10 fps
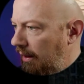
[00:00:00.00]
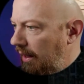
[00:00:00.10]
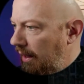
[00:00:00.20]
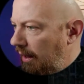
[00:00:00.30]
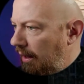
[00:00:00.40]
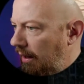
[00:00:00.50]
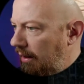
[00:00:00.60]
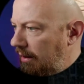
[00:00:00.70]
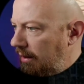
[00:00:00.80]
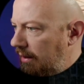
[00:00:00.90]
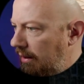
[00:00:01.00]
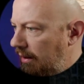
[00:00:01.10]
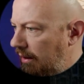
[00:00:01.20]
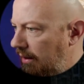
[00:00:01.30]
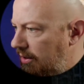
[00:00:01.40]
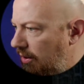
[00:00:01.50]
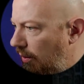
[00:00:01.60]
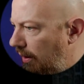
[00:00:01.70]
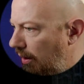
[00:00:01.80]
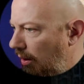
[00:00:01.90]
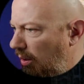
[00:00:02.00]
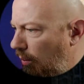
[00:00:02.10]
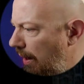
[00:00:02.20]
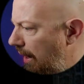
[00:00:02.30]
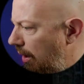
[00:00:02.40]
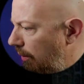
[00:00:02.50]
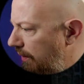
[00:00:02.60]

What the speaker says: And let's go, oh wow,